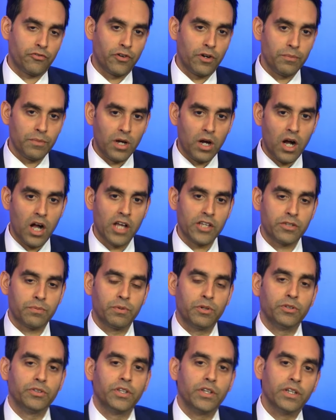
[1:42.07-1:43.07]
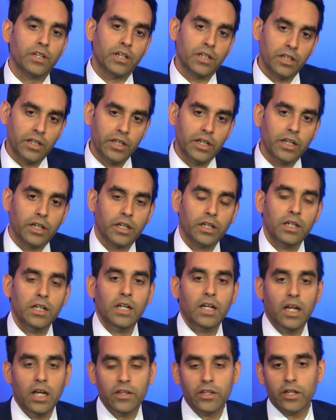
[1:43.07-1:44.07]
from the hospital to the clinic,
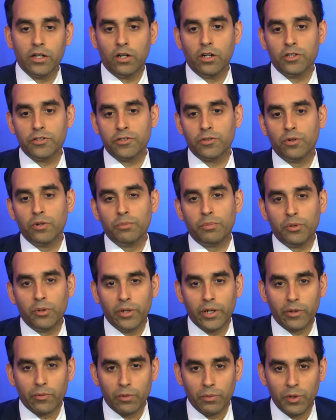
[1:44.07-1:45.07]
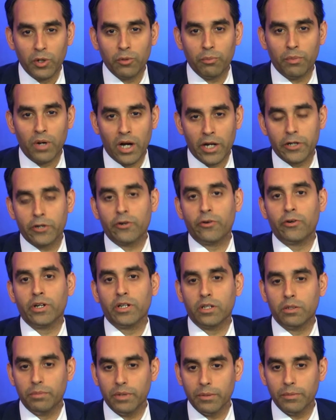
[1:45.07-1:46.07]
and then also employing remote
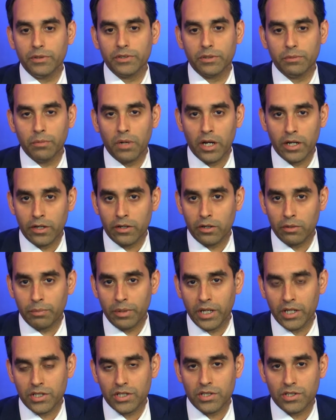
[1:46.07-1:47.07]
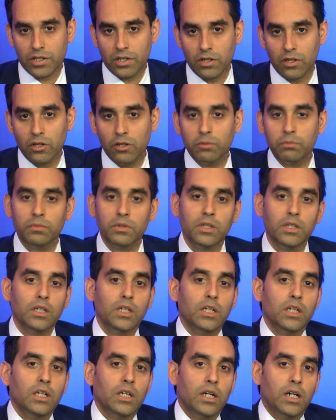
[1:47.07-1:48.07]
monitoring to be able to monitor patients at home.
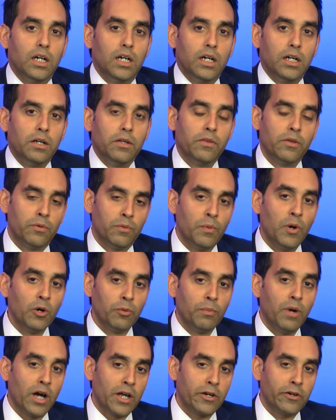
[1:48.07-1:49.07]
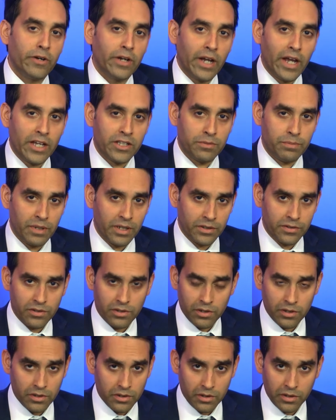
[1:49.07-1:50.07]
The remote monitoring aspects
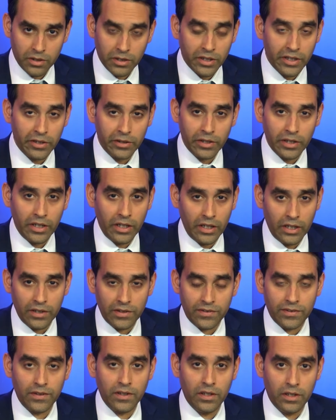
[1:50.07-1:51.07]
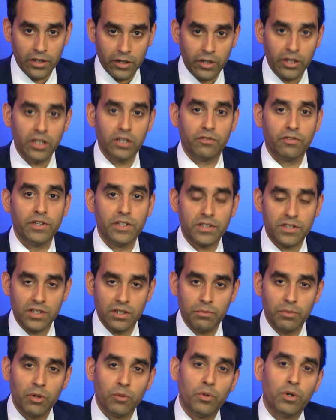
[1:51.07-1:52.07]
are clearly in their
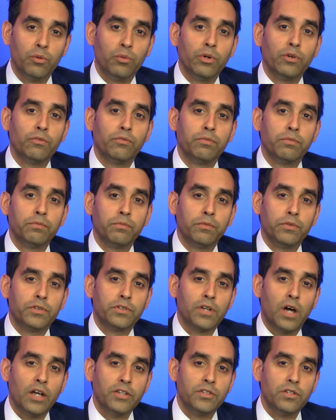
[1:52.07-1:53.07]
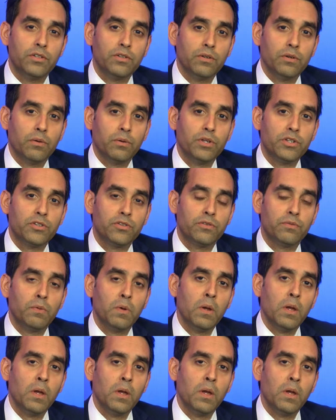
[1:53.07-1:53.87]
infancy, but what we've sought to do is